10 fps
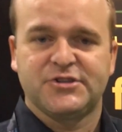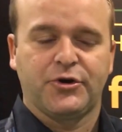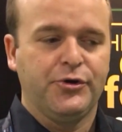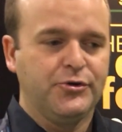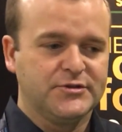
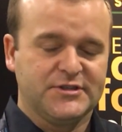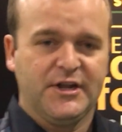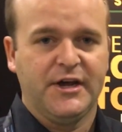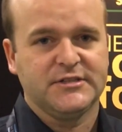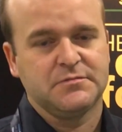screws,
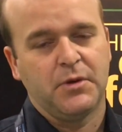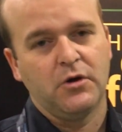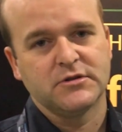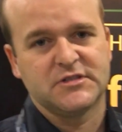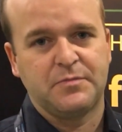nuts,
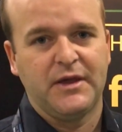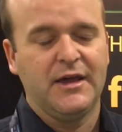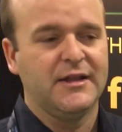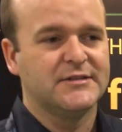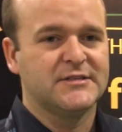bolts,
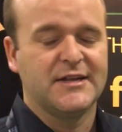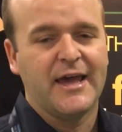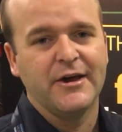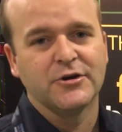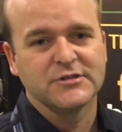pins,
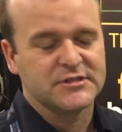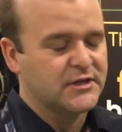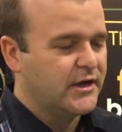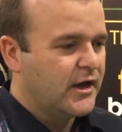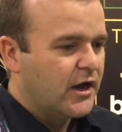nails.